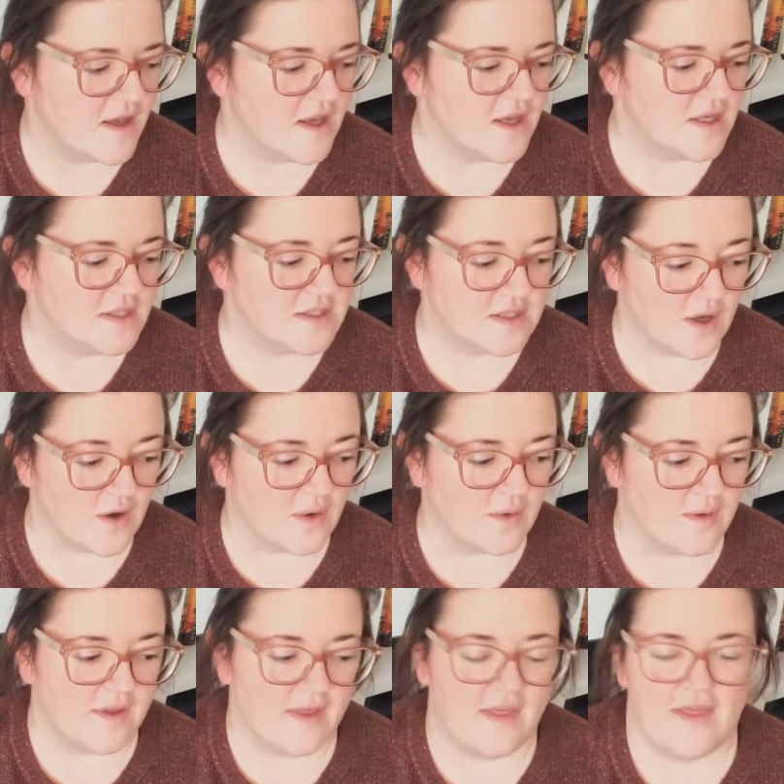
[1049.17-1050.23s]
So
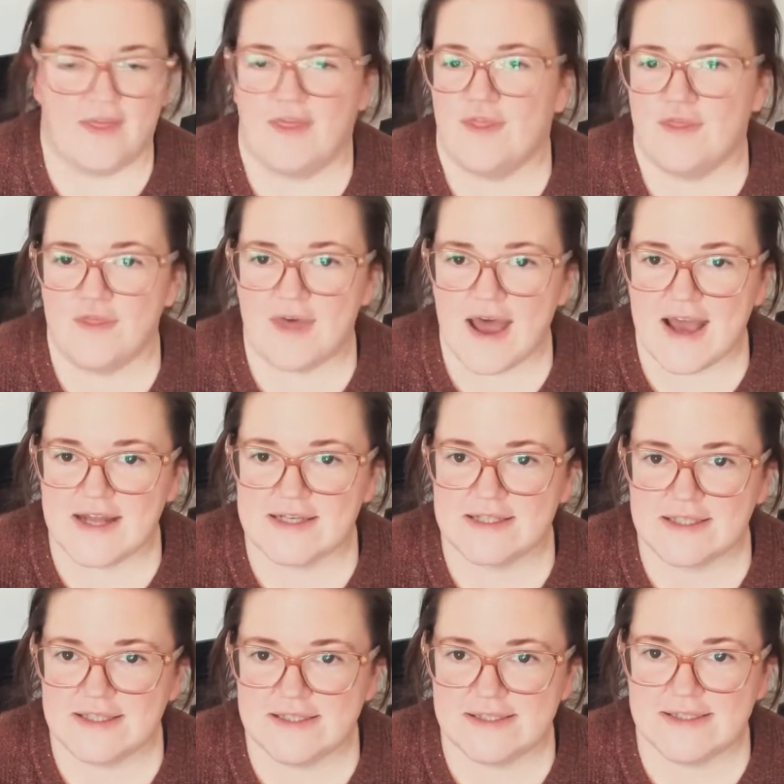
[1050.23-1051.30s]
that
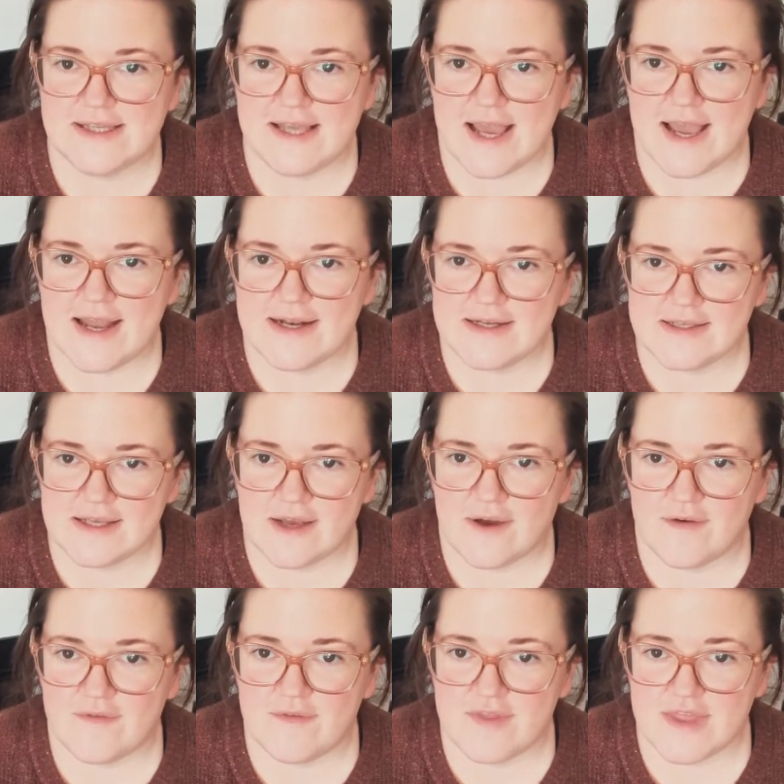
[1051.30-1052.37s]
is the end
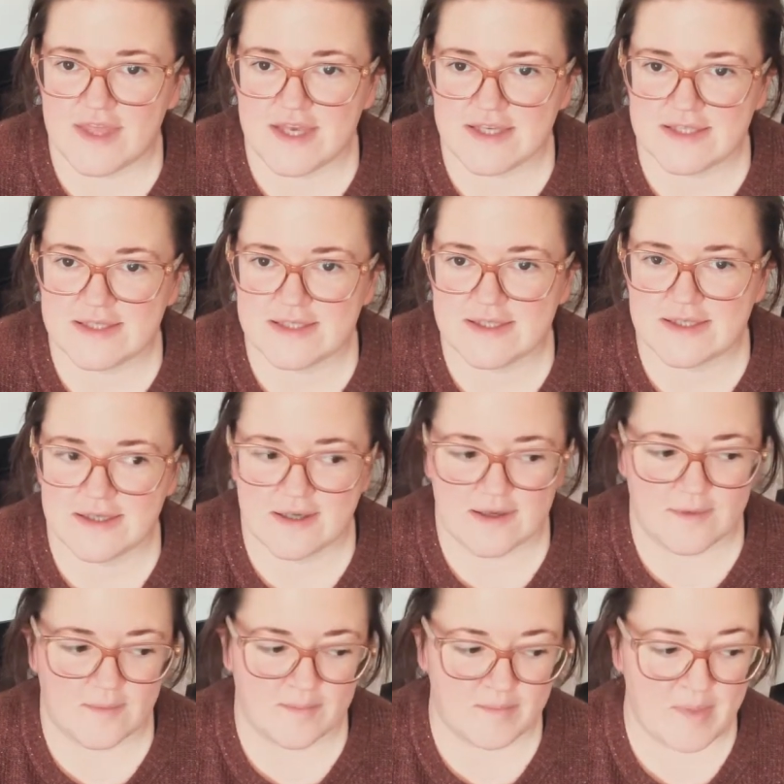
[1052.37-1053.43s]
of this
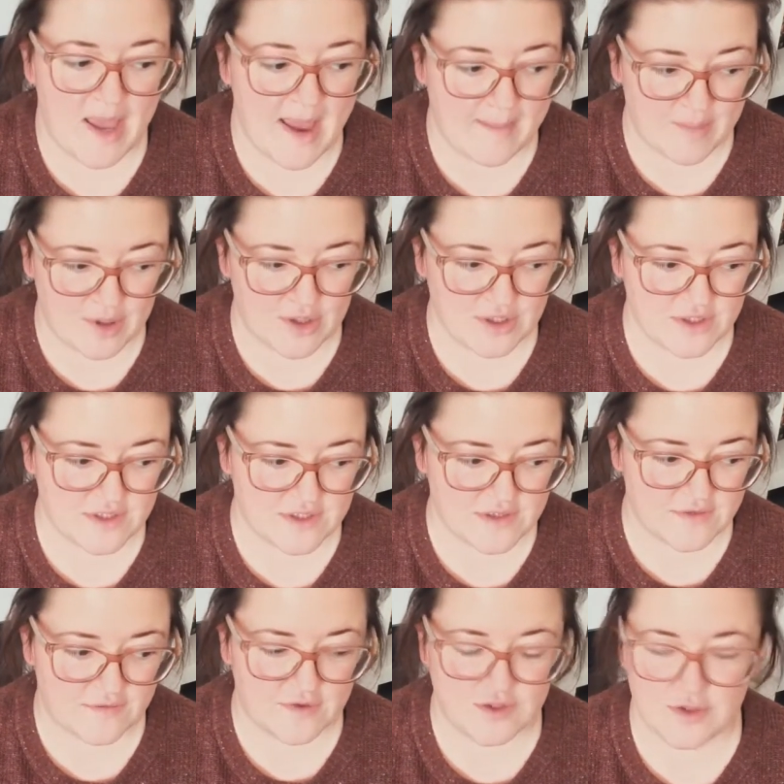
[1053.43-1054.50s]

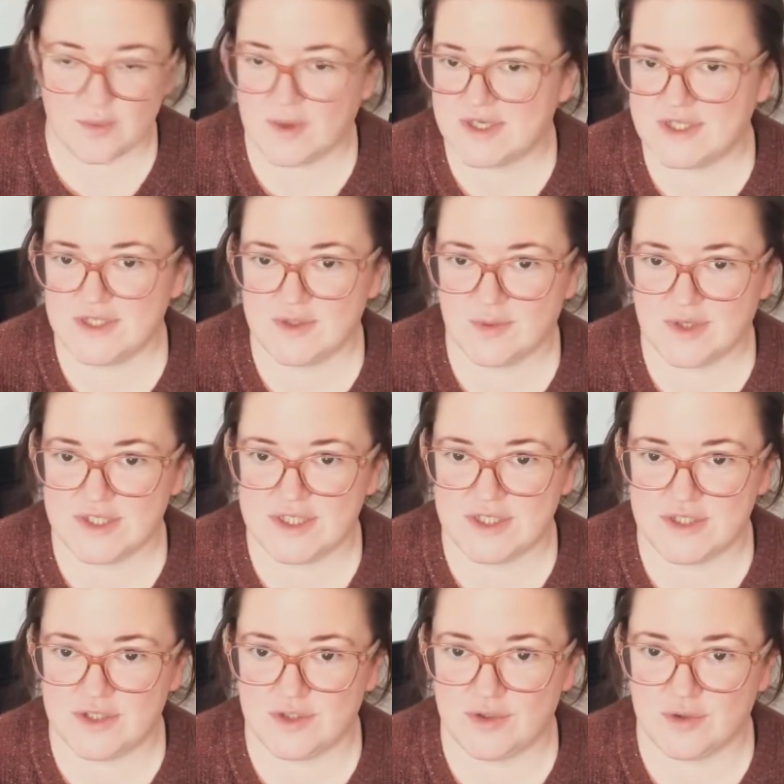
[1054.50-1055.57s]
peppers for
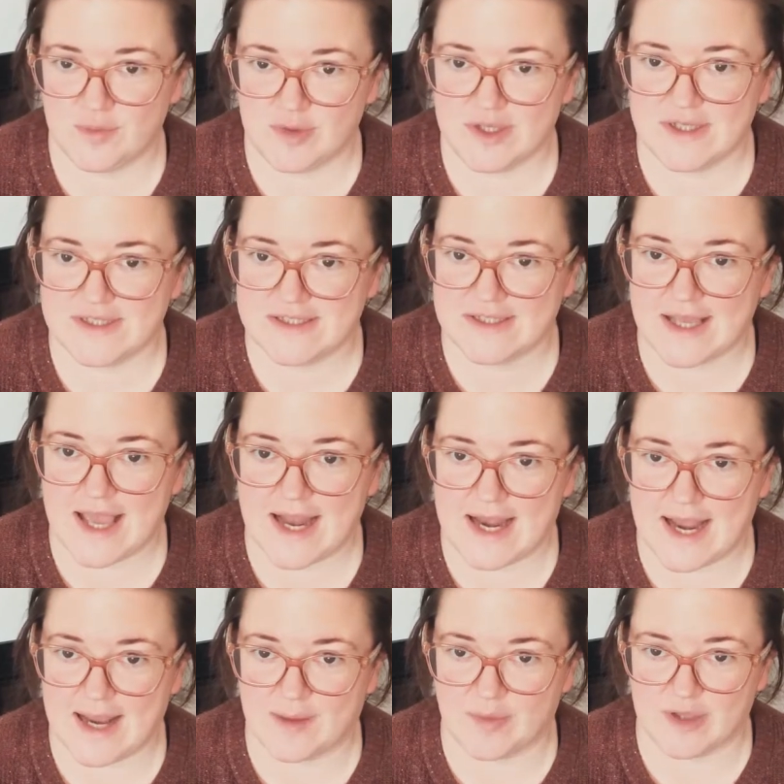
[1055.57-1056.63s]
2022 plus an
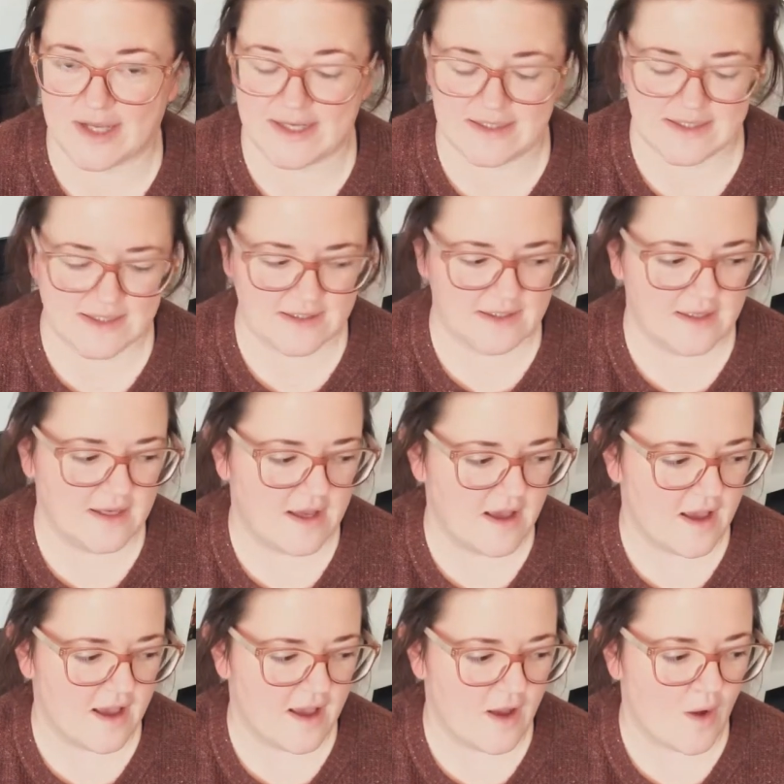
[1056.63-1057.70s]
eggplant.
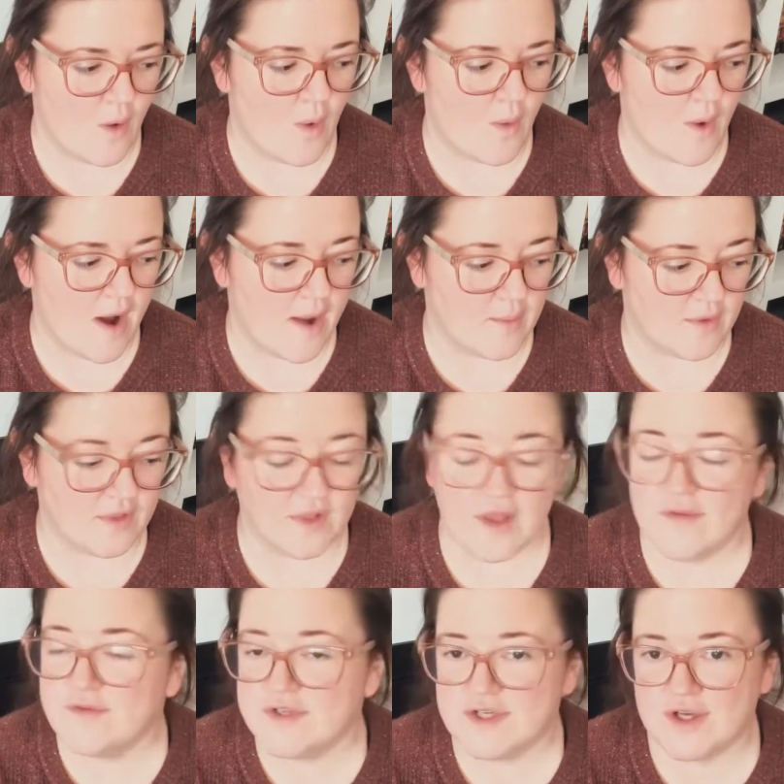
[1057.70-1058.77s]
I would
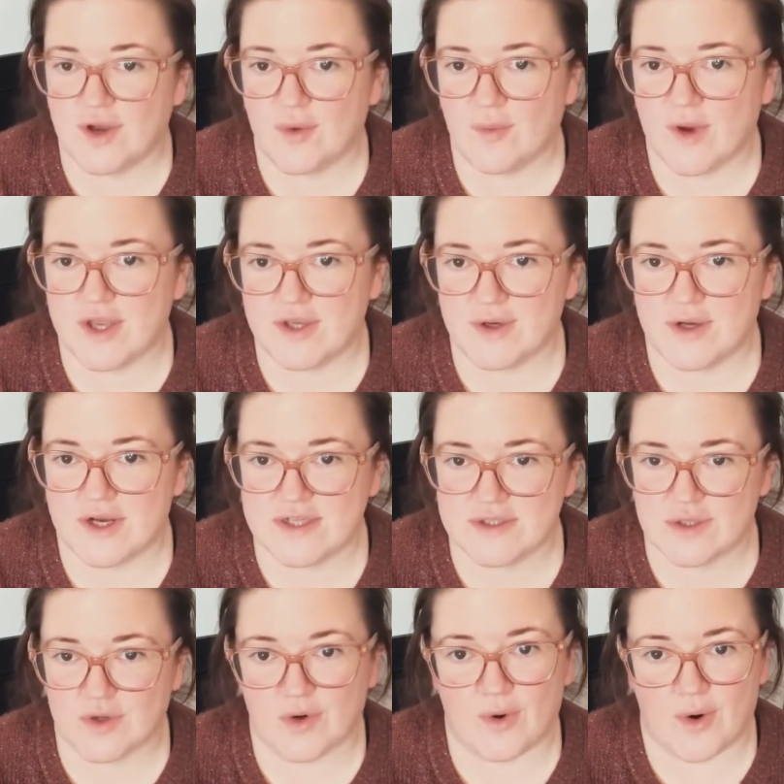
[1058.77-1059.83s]
love to know what you guys
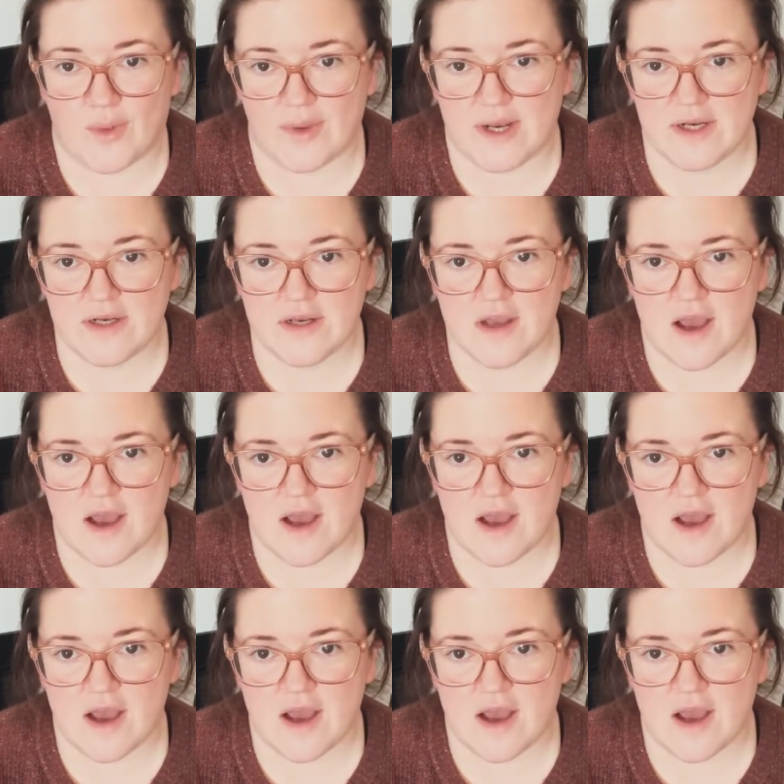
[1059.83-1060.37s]
are growing.